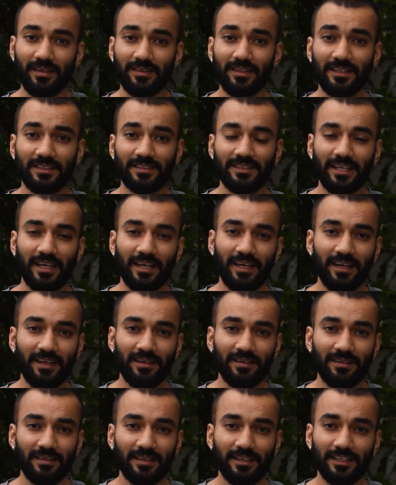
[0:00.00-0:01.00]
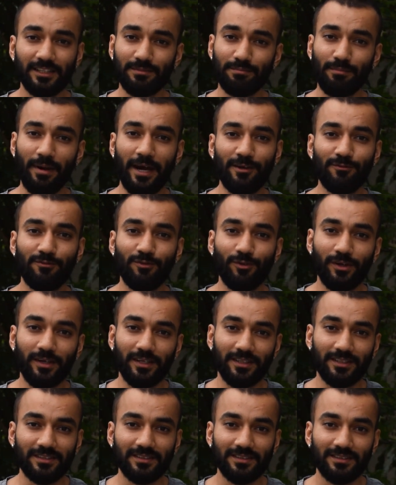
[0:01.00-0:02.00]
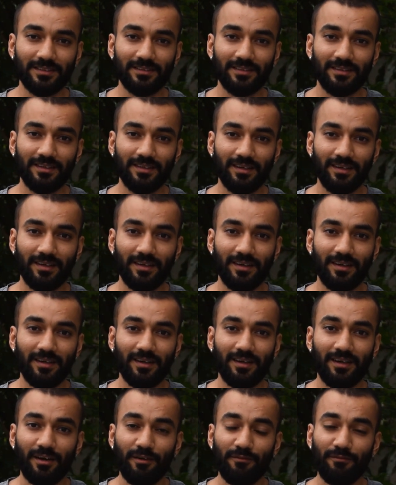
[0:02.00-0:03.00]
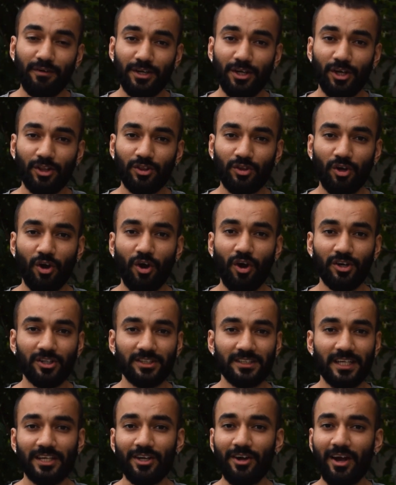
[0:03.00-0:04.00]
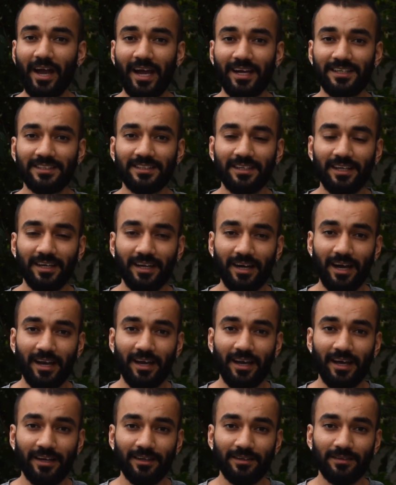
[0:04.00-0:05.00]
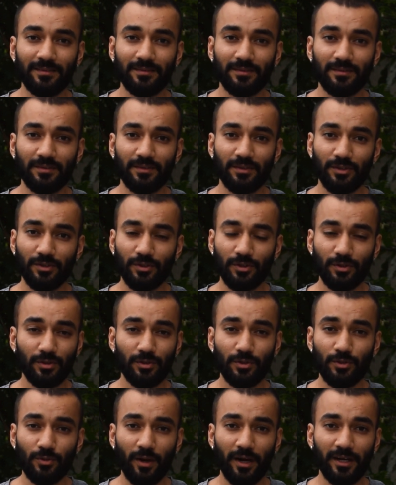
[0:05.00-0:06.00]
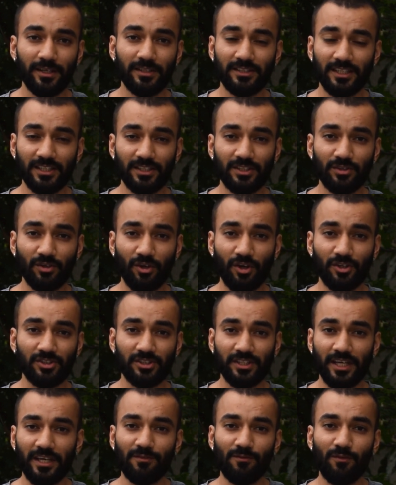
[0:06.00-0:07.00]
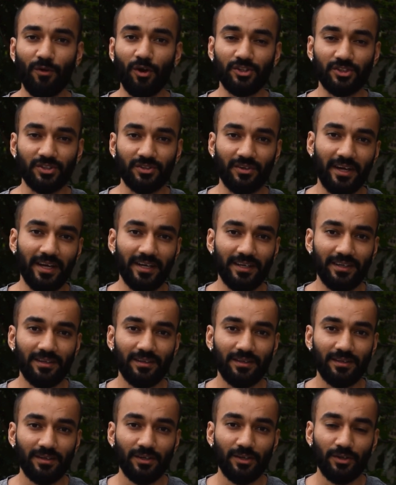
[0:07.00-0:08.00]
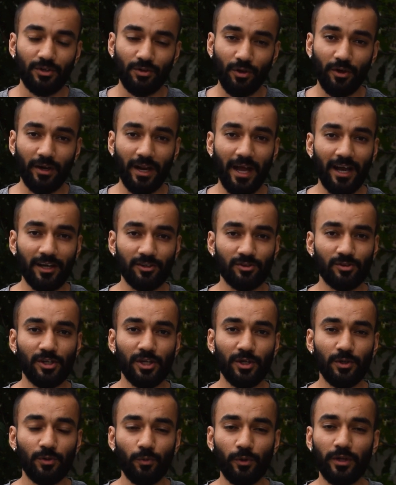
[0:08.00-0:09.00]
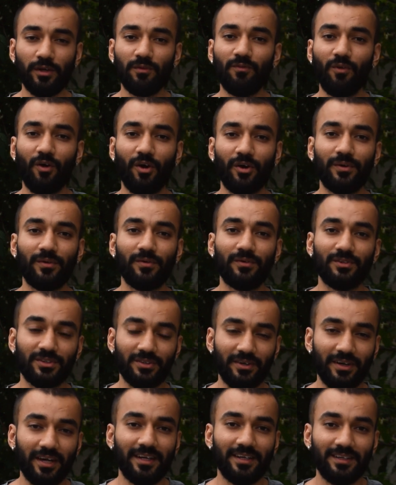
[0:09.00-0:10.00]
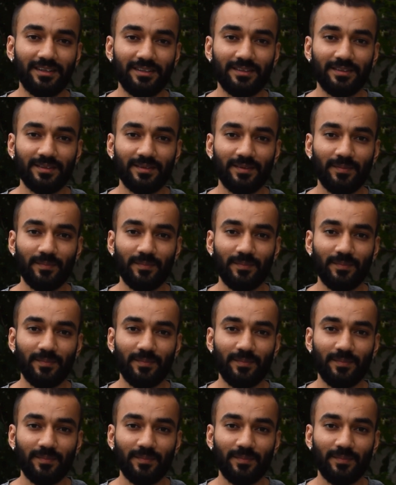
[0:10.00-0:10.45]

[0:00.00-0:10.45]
The second is mindfulness. When your thoughts and your action are aligned, you are just not saying what's right, you are actually doing what's right.